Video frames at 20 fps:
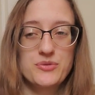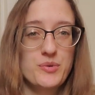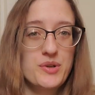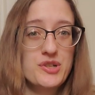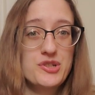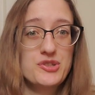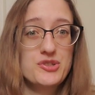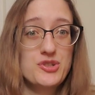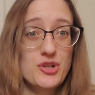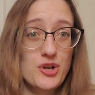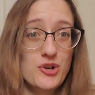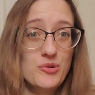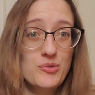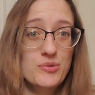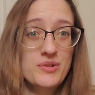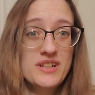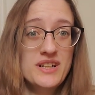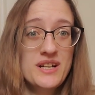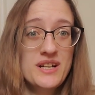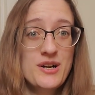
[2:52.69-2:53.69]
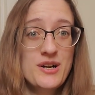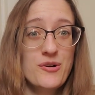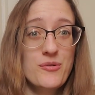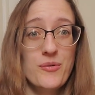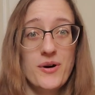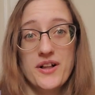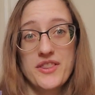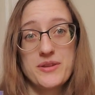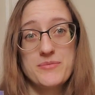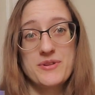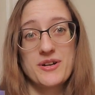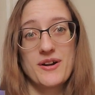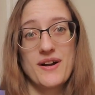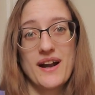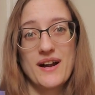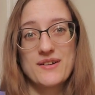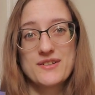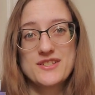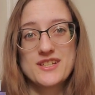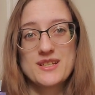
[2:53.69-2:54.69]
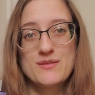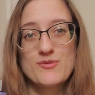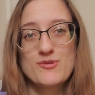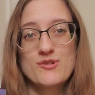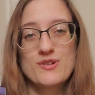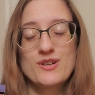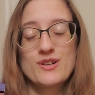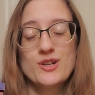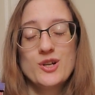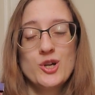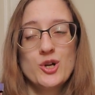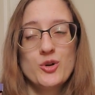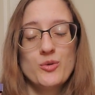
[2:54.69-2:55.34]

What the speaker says: we just don't want them in our house anymore.